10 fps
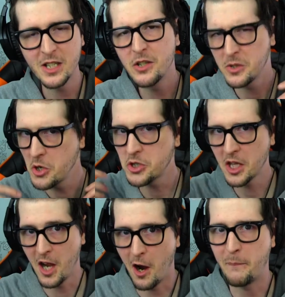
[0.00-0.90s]
It's just
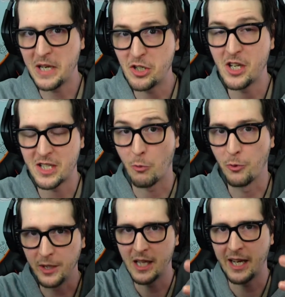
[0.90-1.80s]
usually the RPGs that
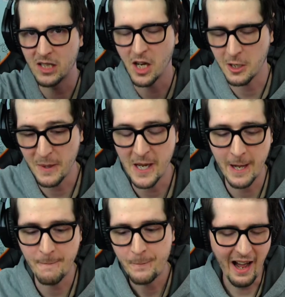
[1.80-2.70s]
really like sucked me
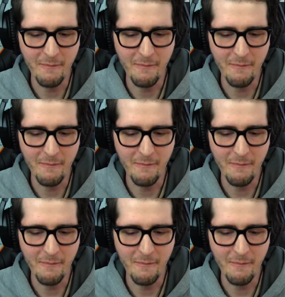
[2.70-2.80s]
in.